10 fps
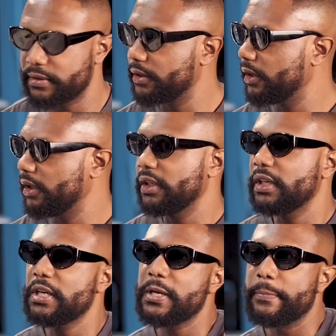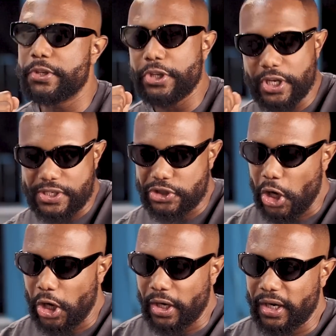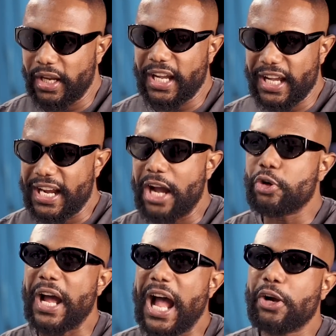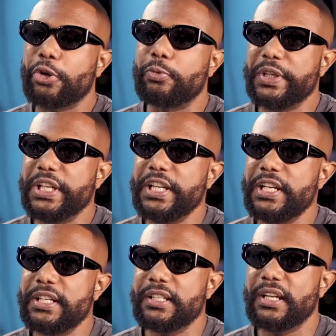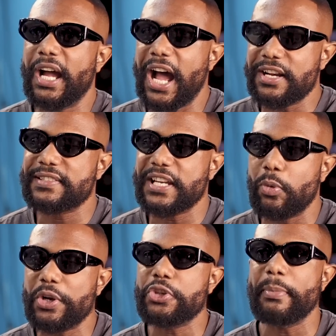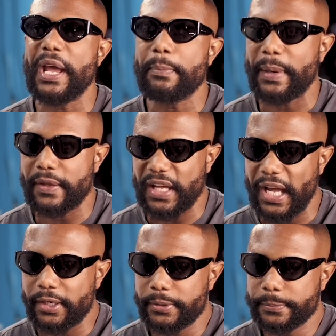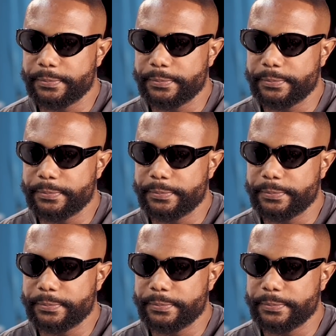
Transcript: Yes, sir. You're a star. And I could, I could really understand what you meant by that.